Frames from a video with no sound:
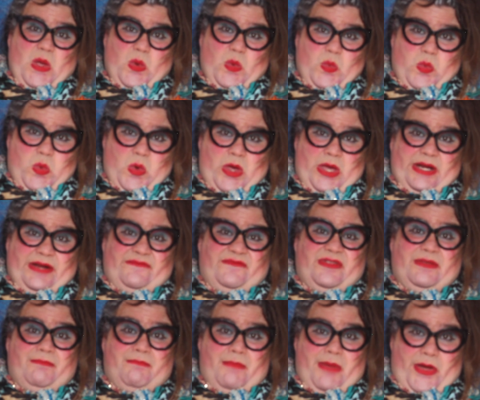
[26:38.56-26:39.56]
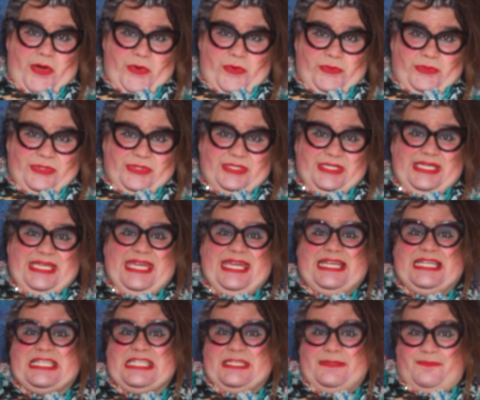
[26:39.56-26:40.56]
one of the most
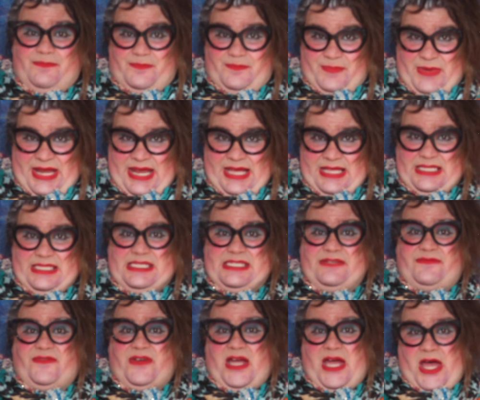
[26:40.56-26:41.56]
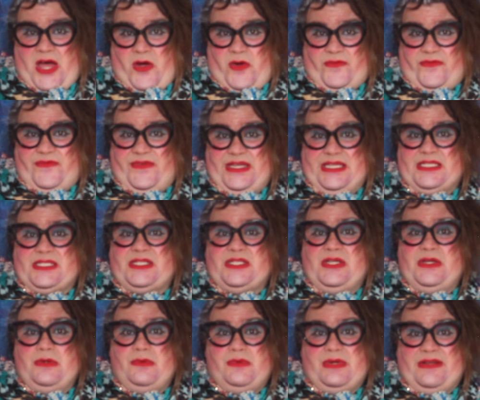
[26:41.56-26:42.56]
expensive coffees
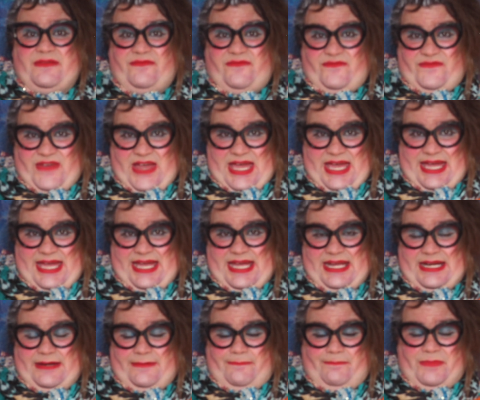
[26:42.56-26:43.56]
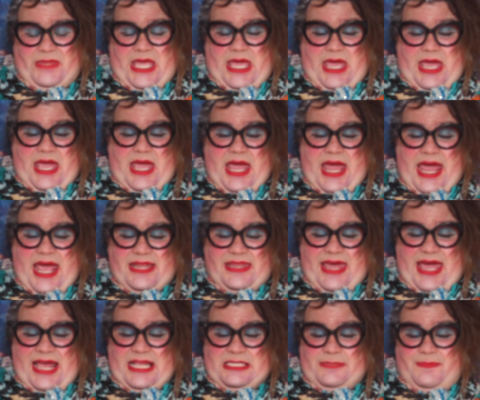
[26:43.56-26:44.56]
you can find. And
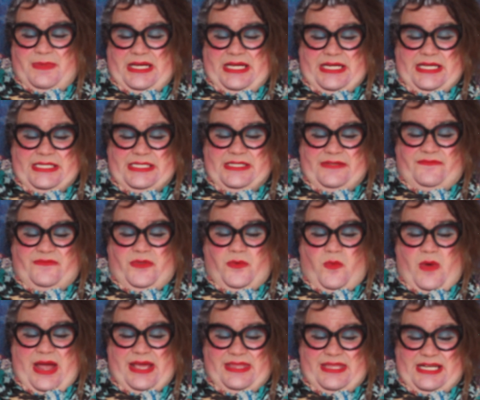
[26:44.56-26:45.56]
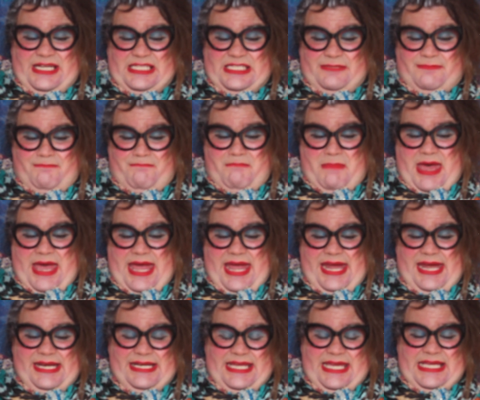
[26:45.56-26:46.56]
that's because of the way that it's
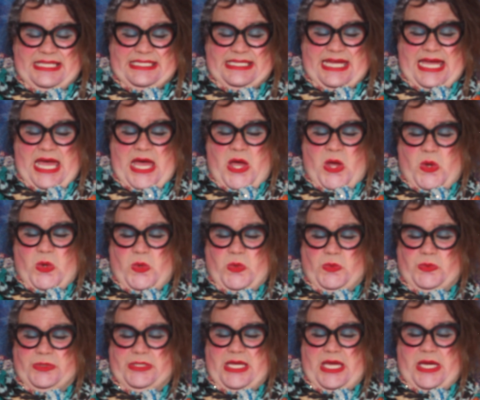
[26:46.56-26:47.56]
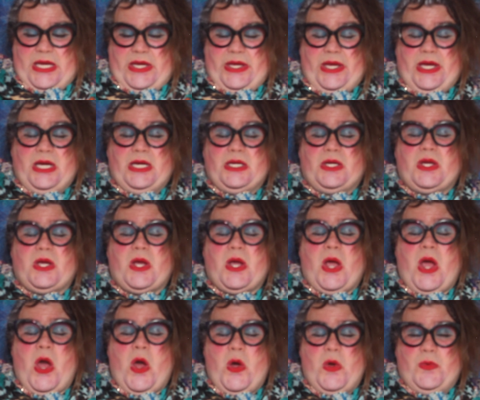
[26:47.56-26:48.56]
made. It's called
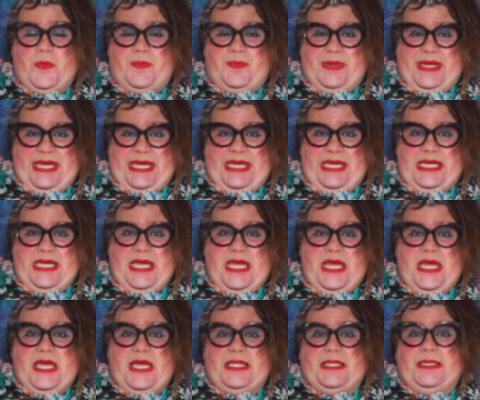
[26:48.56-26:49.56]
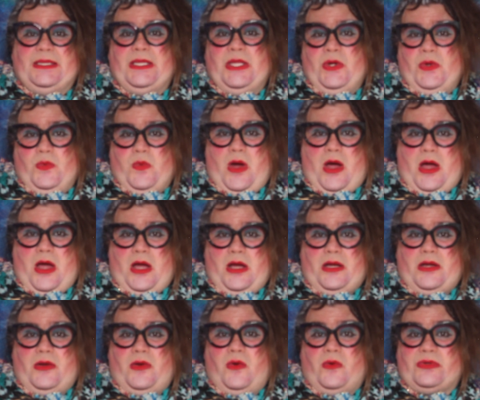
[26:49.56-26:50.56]
Kopi Luwak
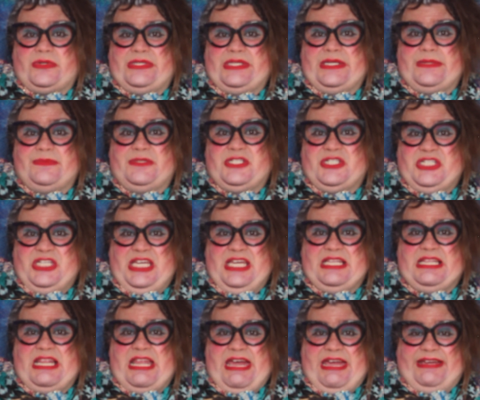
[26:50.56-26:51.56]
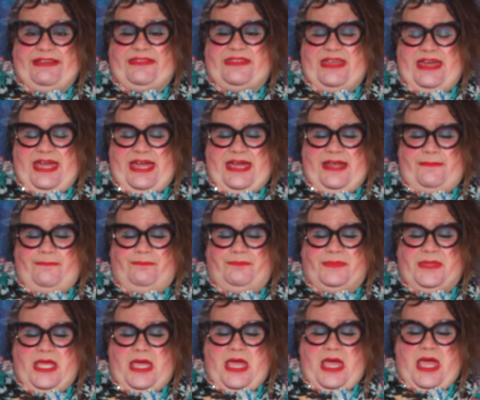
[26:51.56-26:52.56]
or some shit like that.
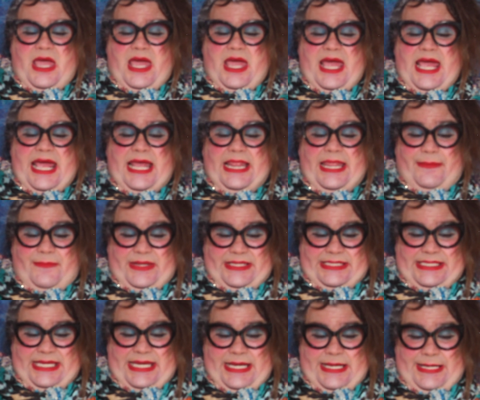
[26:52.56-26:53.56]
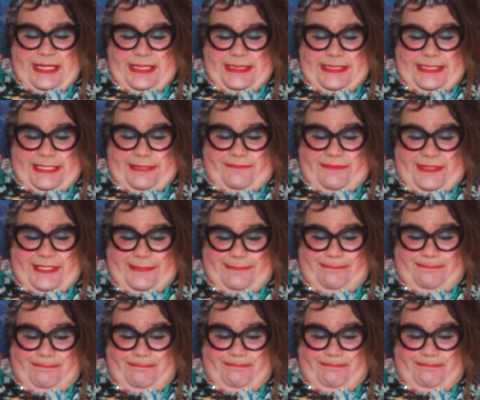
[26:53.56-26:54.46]
And let me tell you something.